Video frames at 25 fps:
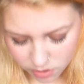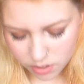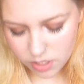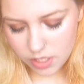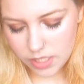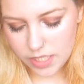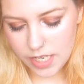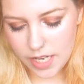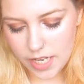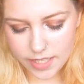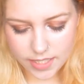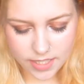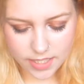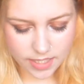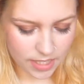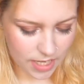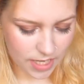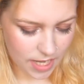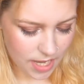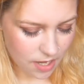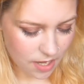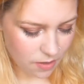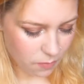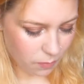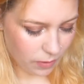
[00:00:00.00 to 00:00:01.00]
to the next
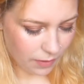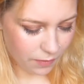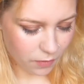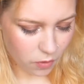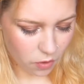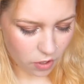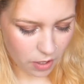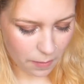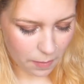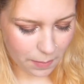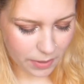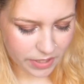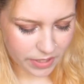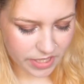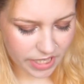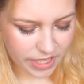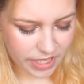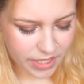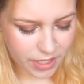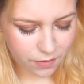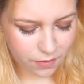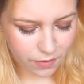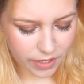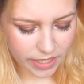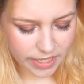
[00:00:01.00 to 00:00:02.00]
thing, we've got a
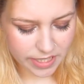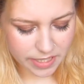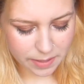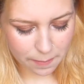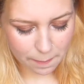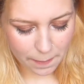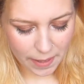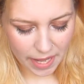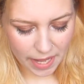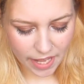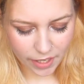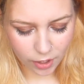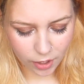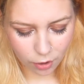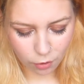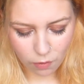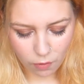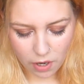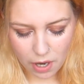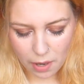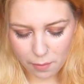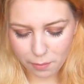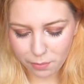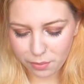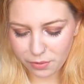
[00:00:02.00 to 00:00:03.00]
Patisserie de Ban
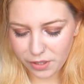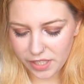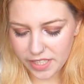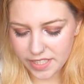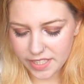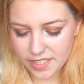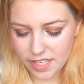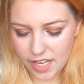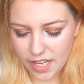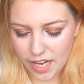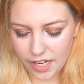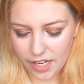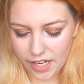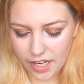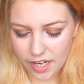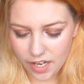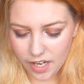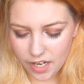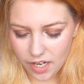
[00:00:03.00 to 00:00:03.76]
Cranberries and